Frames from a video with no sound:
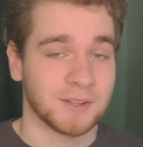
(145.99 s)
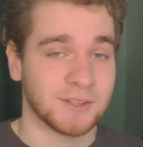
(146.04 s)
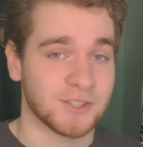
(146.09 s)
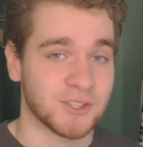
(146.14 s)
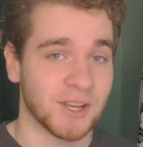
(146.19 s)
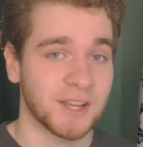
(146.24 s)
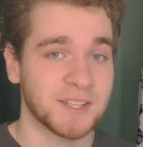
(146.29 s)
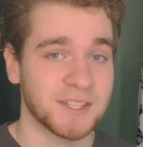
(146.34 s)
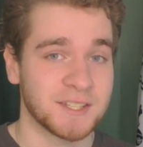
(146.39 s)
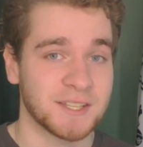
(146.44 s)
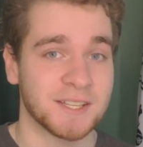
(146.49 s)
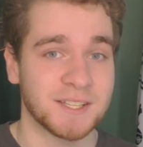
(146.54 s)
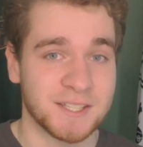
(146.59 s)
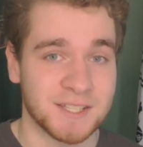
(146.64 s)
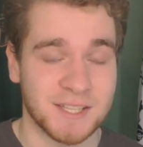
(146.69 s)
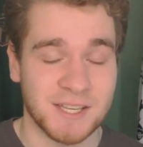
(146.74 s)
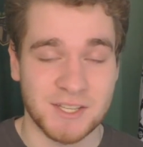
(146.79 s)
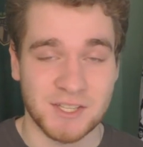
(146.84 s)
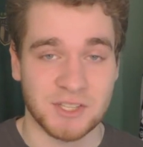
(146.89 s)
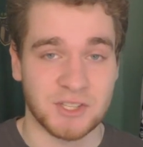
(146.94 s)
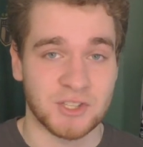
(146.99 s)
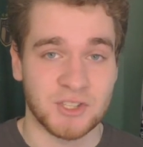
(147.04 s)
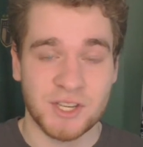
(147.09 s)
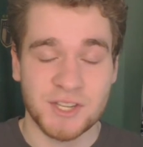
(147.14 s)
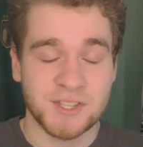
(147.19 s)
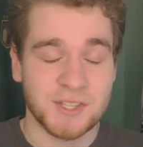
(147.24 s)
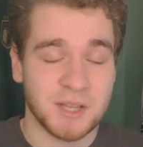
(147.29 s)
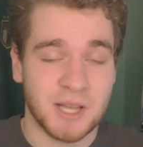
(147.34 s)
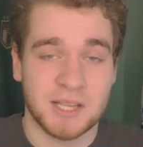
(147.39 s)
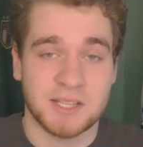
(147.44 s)
Just this season,
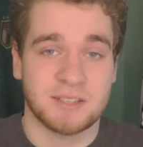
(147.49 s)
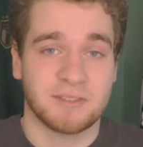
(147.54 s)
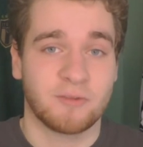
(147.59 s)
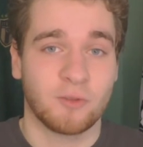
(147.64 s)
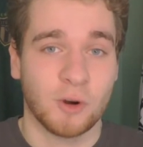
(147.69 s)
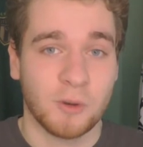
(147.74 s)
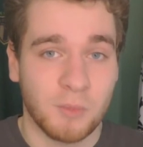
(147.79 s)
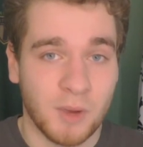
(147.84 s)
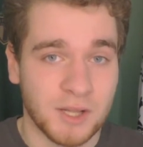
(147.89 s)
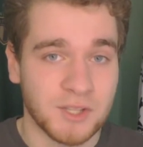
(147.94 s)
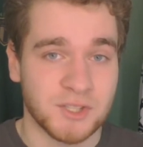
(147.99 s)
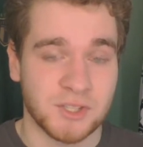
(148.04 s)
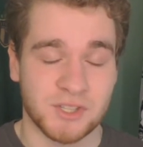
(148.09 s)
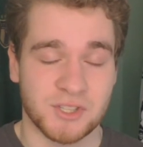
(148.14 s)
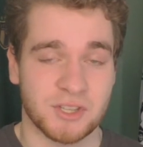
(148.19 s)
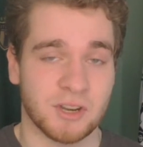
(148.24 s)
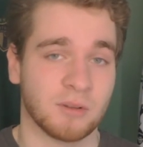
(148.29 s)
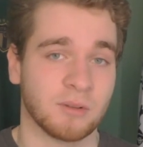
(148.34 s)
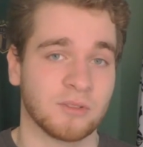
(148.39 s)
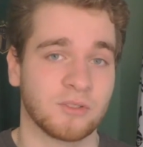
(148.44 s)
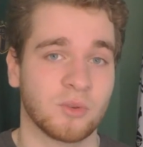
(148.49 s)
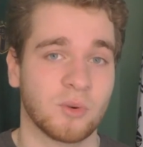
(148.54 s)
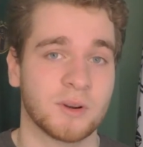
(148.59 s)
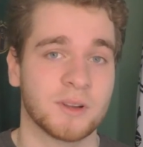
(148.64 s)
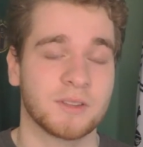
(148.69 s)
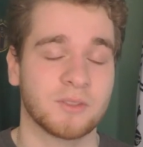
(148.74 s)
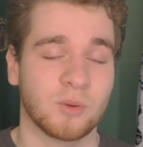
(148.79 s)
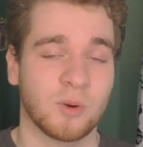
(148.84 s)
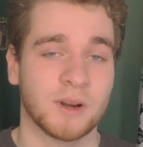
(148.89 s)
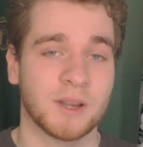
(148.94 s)
just the last 4 months or so in
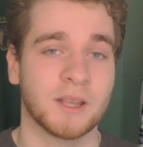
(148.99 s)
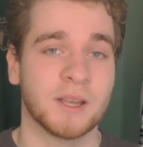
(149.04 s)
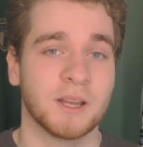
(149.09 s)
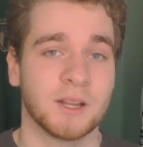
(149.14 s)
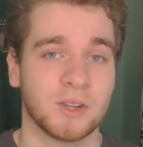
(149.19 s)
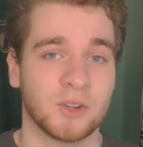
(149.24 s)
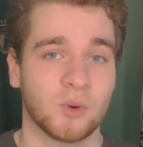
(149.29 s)
2020,